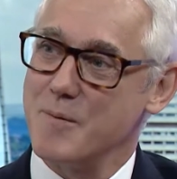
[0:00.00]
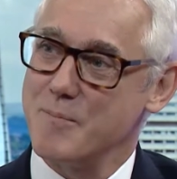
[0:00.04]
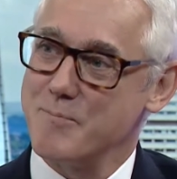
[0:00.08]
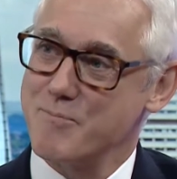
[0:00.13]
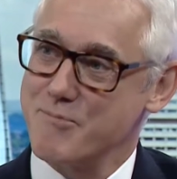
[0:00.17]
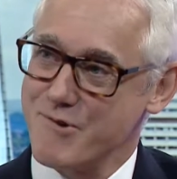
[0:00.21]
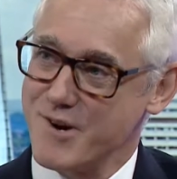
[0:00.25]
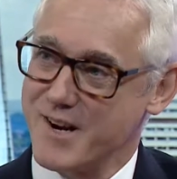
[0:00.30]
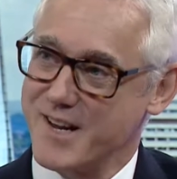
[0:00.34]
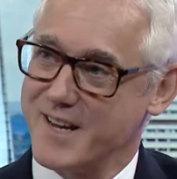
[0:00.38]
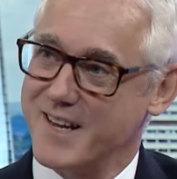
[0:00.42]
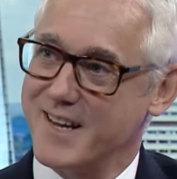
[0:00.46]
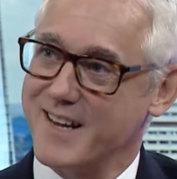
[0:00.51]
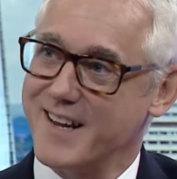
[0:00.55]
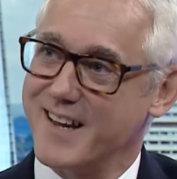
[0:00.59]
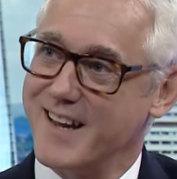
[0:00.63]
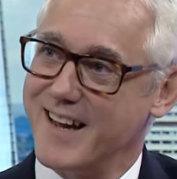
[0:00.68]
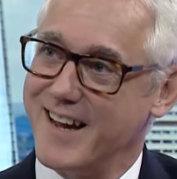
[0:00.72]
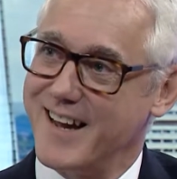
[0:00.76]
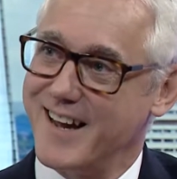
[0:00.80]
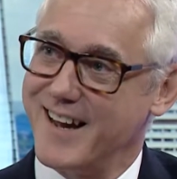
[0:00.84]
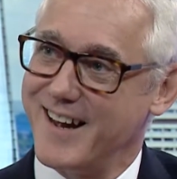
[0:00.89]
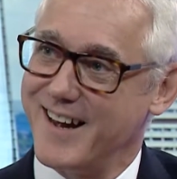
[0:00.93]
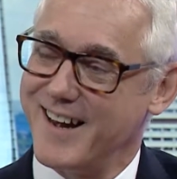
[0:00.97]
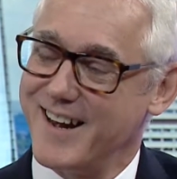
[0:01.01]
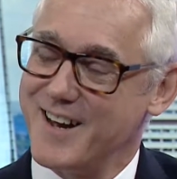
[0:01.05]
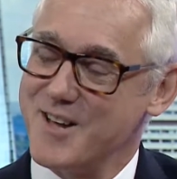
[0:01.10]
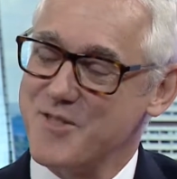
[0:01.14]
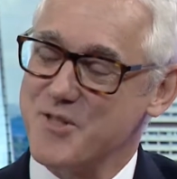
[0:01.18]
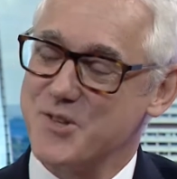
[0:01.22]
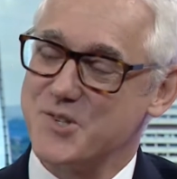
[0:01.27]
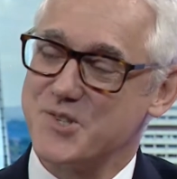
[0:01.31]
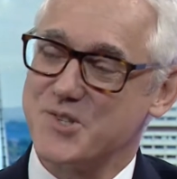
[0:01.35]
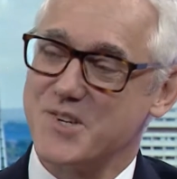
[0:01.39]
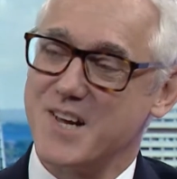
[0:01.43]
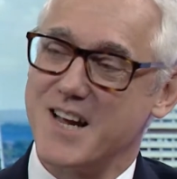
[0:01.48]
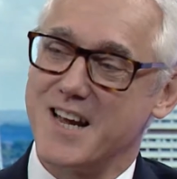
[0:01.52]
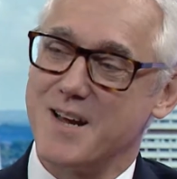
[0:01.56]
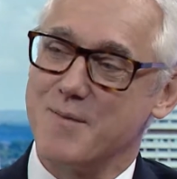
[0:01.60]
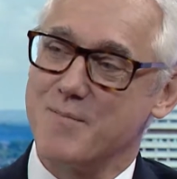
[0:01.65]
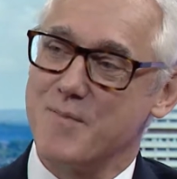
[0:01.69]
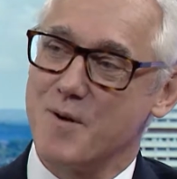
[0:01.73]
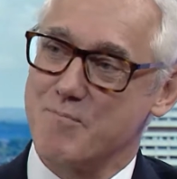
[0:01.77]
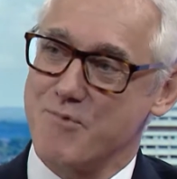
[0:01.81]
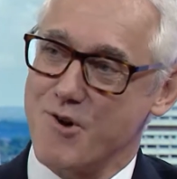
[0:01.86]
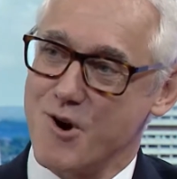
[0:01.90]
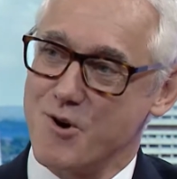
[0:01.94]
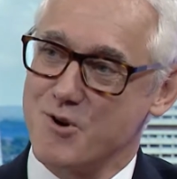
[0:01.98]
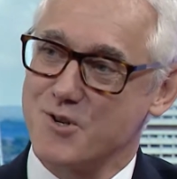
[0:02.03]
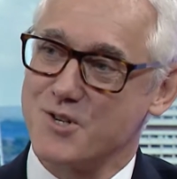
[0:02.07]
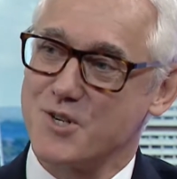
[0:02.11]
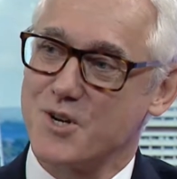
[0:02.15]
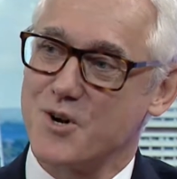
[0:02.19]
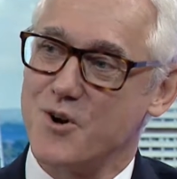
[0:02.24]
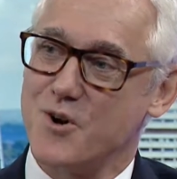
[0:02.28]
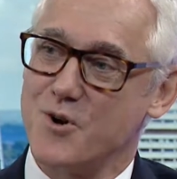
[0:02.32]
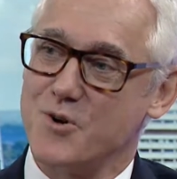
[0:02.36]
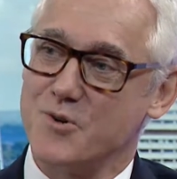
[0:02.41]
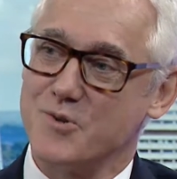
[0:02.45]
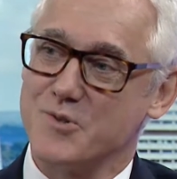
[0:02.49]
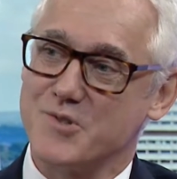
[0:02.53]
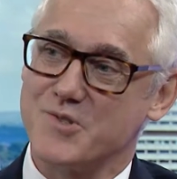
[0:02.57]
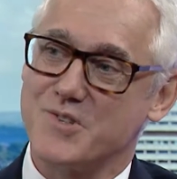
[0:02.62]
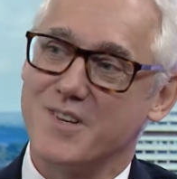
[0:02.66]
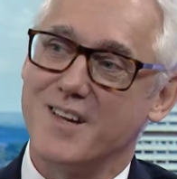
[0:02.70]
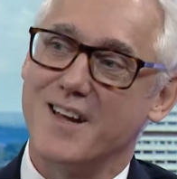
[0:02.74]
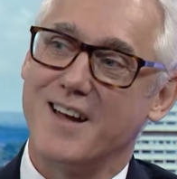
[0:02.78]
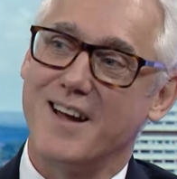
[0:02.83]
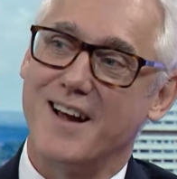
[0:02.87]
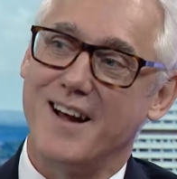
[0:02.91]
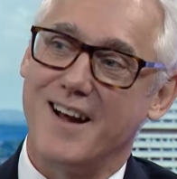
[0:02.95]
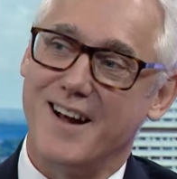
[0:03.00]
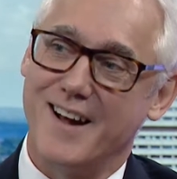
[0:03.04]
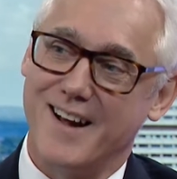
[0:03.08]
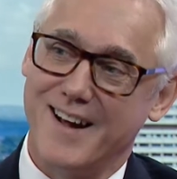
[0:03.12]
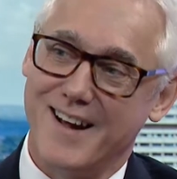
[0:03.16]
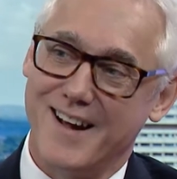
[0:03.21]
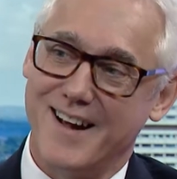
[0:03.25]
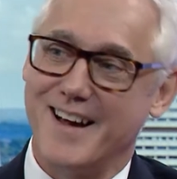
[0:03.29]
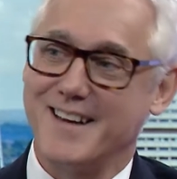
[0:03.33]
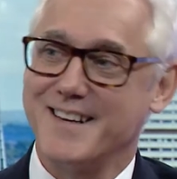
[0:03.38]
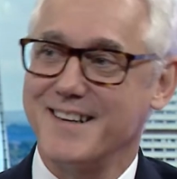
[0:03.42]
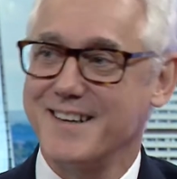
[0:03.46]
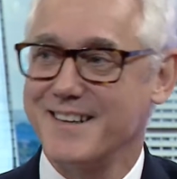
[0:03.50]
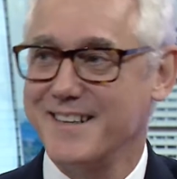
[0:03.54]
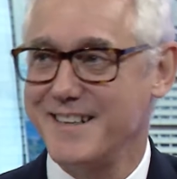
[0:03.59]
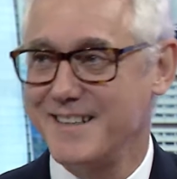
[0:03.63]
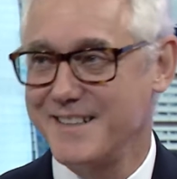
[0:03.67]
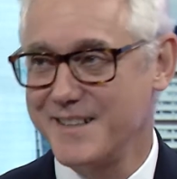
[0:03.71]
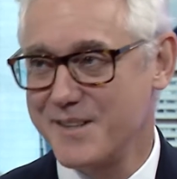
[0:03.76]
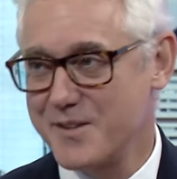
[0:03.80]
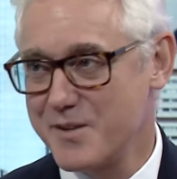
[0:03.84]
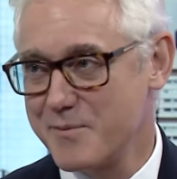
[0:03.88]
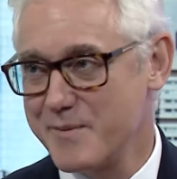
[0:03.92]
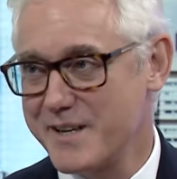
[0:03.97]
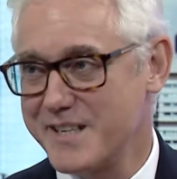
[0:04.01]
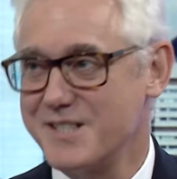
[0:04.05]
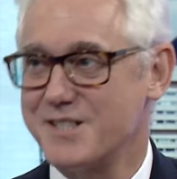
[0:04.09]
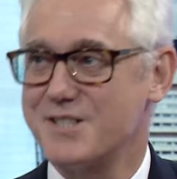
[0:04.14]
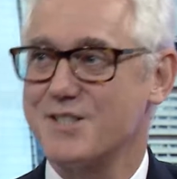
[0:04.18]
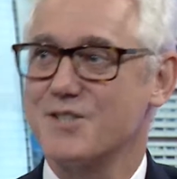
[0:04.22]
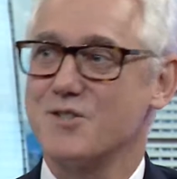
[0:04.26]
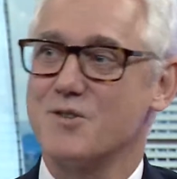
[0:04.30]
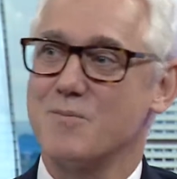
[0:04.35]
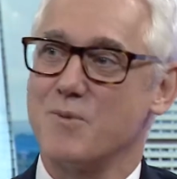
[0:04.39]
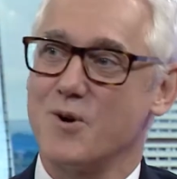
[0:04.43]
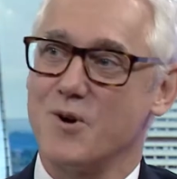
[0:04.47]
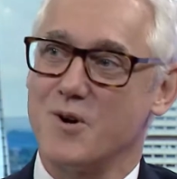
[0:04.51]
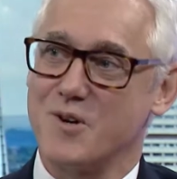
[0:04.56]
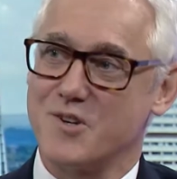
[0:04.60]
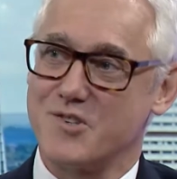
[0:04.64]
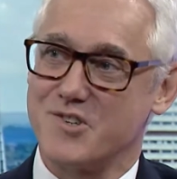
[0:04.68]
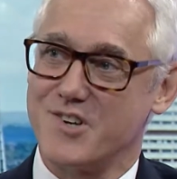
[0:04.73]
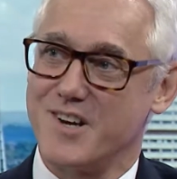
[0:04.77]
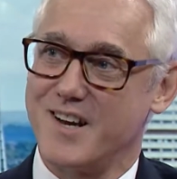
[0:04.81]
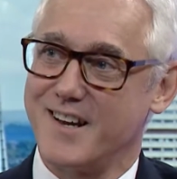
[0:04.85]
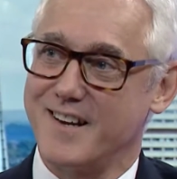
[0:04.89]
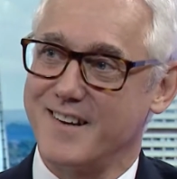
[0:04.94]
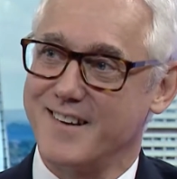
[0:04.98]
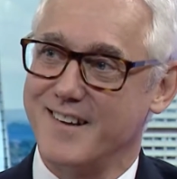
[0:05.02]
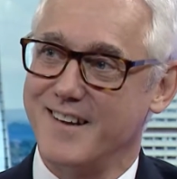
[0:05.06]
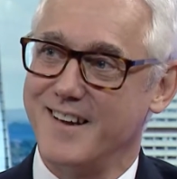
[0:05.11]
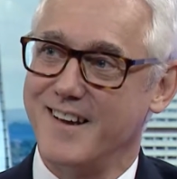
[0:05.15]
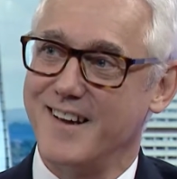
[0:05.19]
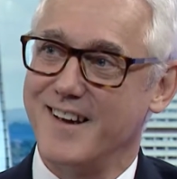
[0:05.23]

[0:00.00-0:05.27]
bringing the same protocols and leaning them into the blockchain.